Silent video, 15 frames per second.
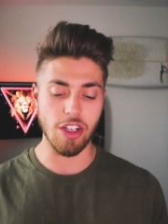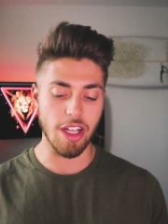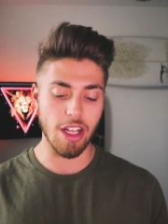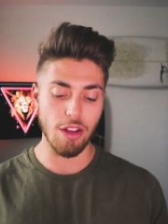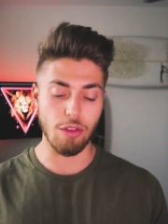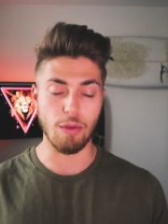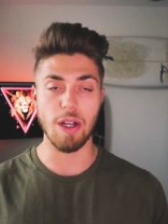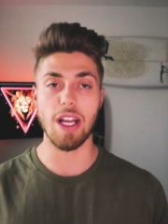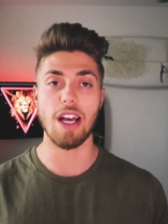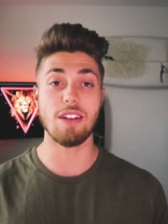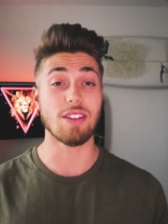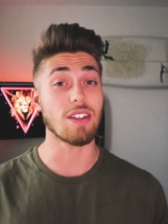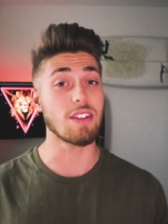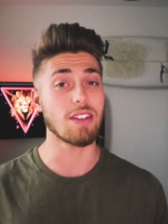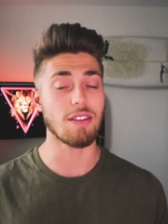you get, 3
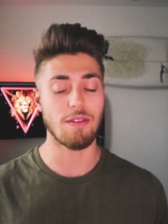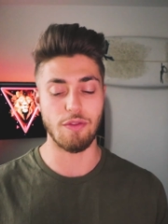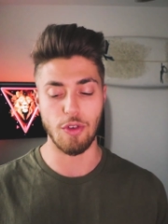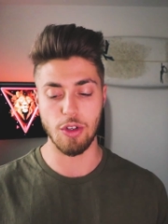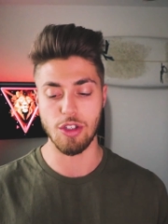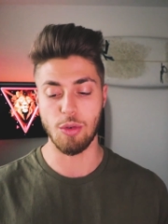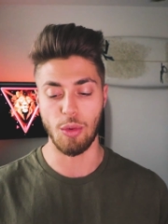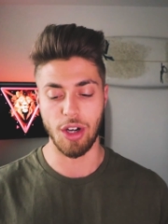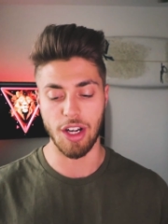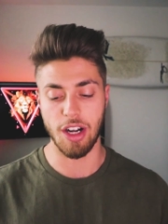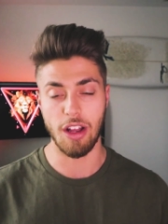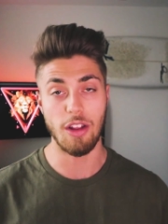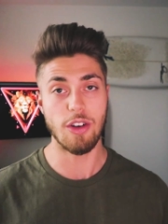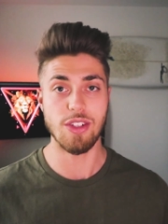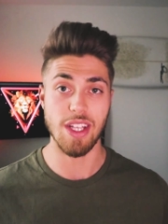ounces for
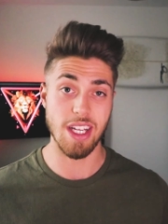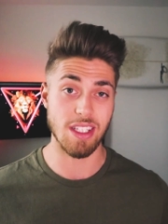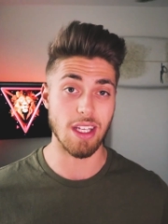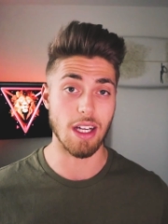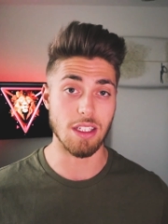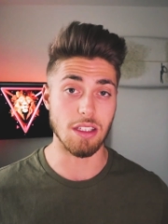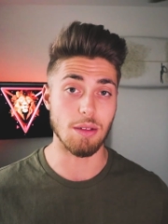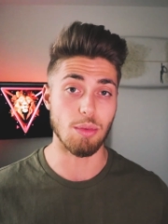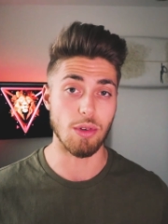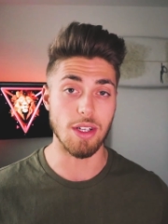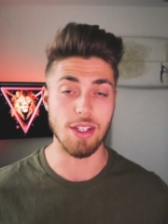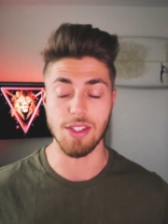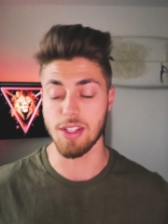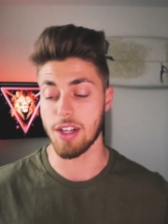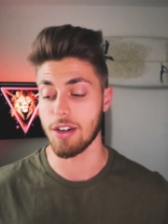$20, that's actually
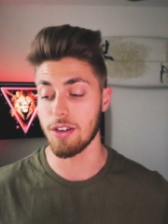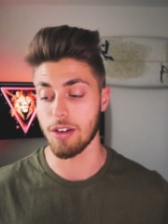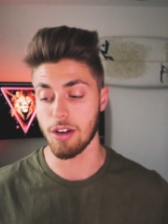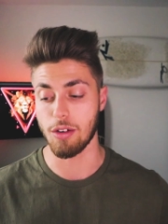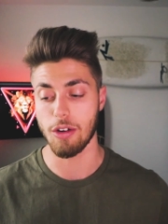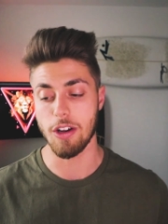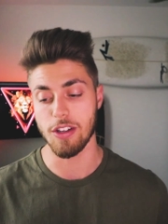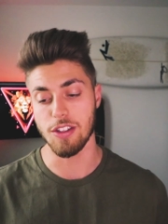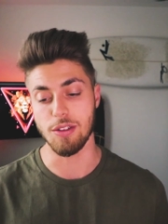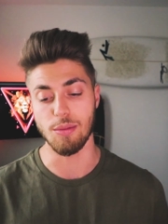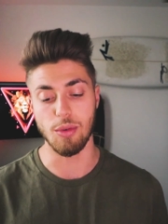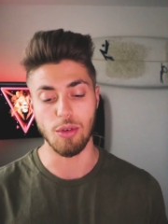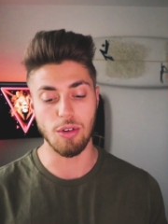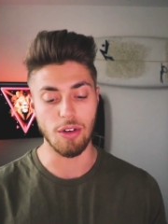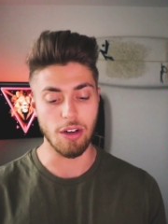pretty standard across the
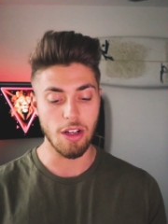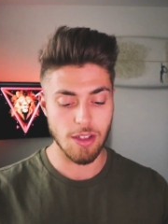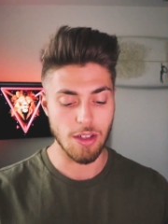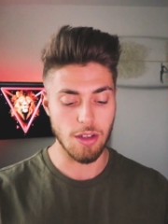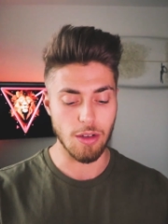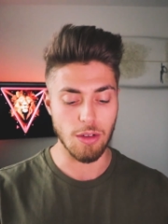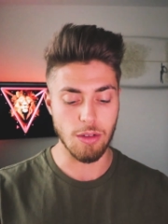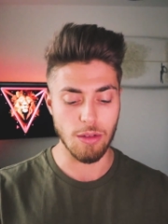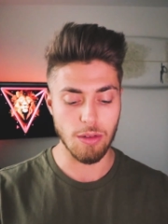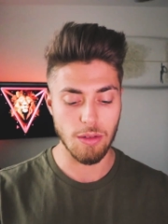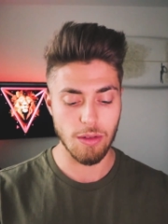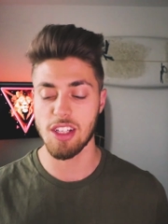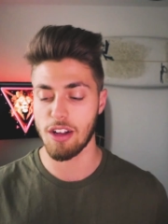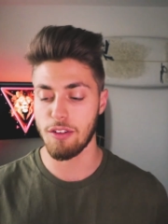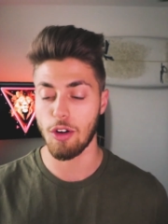board. So
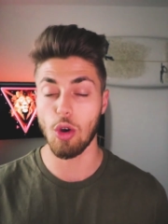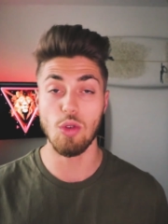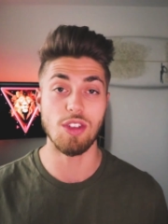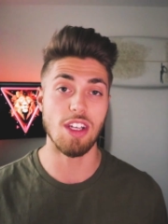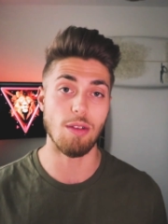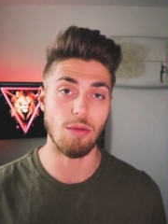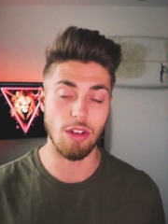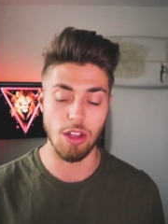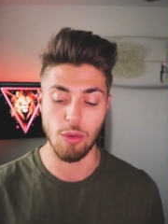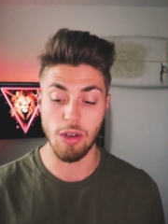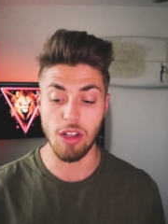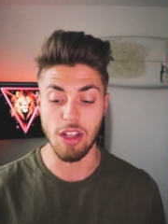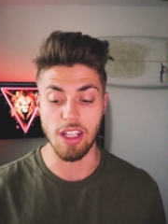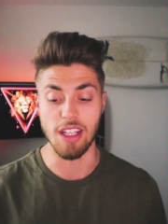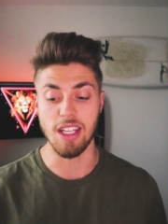stuff holds up really
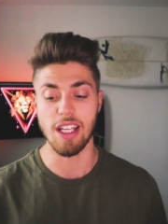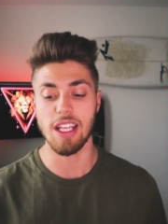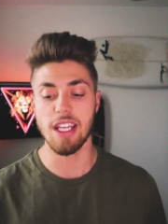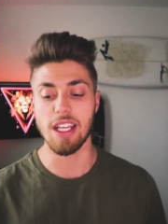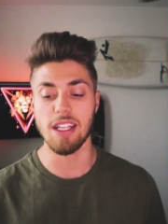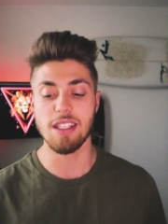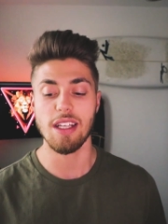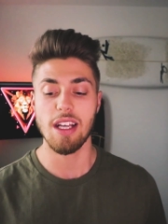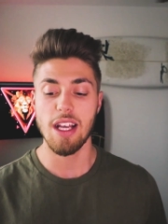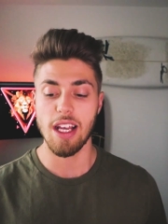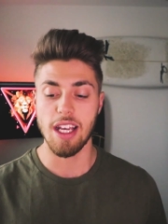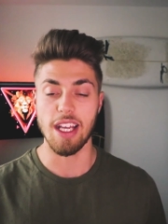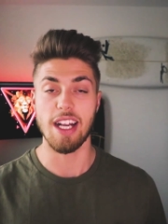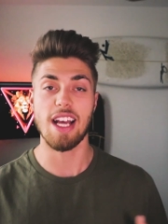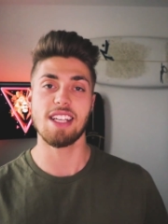well in the heat.
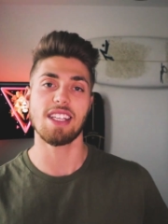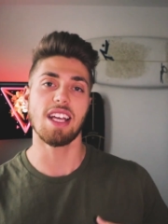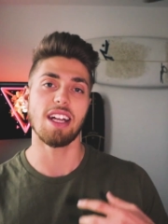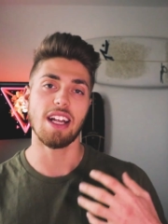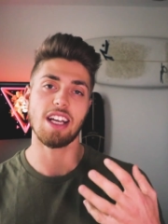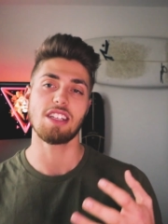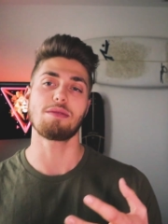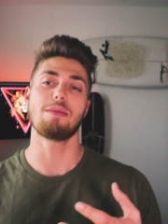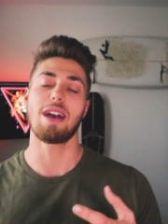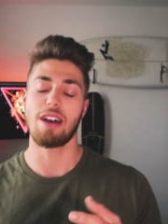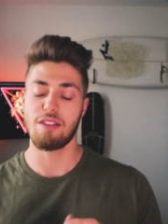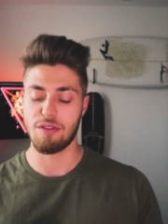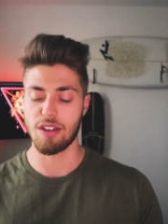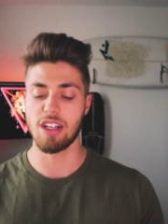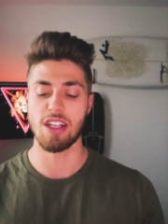It has that nice
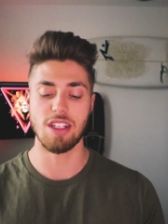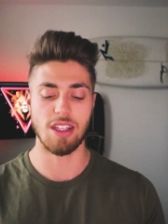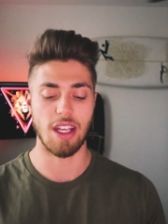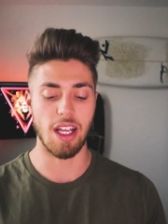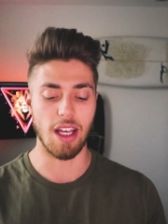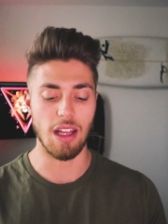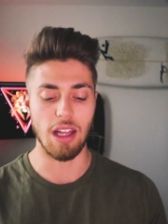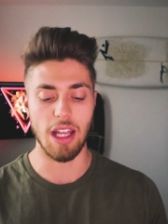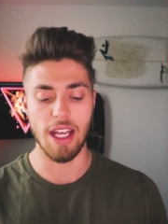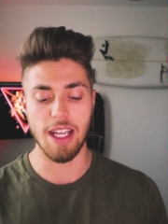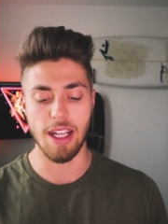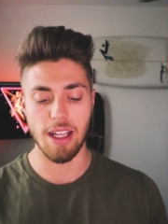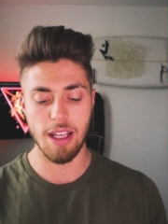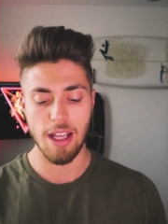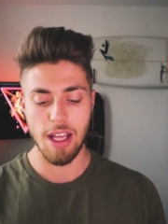matte finish like I
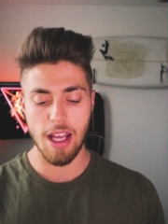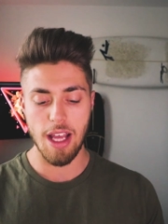like,